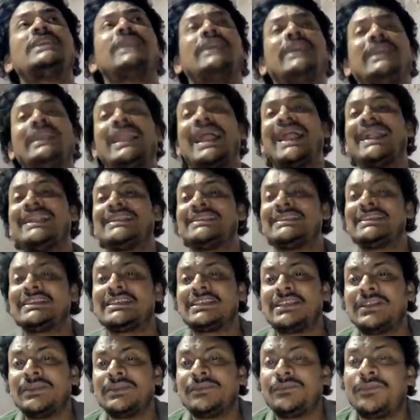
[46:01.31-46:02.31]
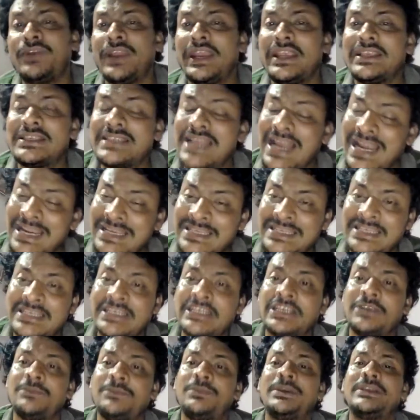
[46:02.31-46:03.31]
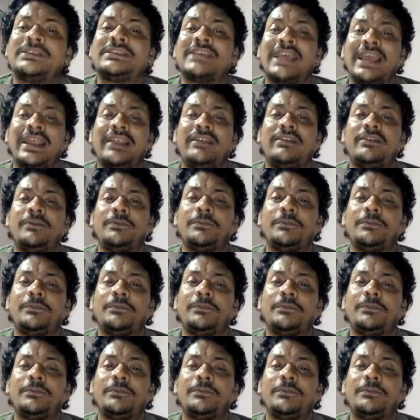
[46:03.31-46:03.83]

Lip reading: in adjective phrase, adjective is head.